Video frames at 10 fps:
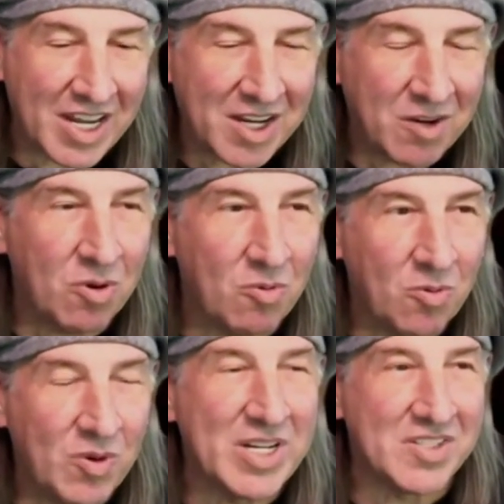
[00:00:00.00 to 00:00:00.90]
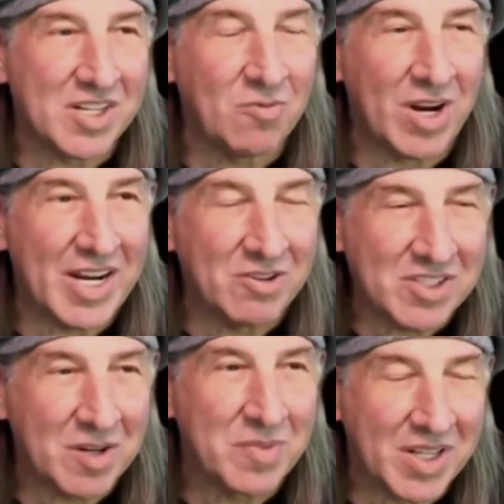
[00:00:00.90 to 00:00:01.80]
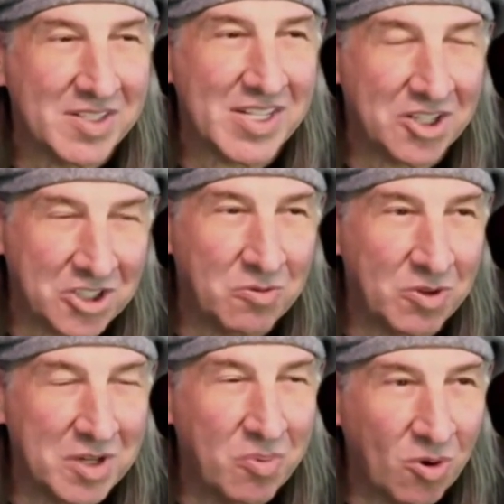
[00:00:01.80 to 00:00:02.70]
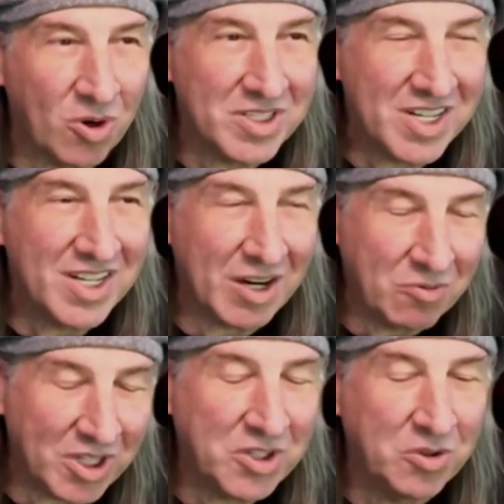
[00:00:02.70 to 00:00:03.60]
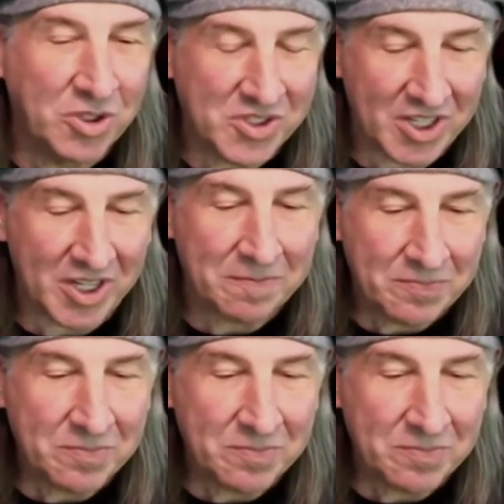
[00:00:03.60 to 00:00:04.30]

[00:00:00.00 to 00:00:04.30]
I think what we're witnessing right now is something that's actually really important and really cool to see.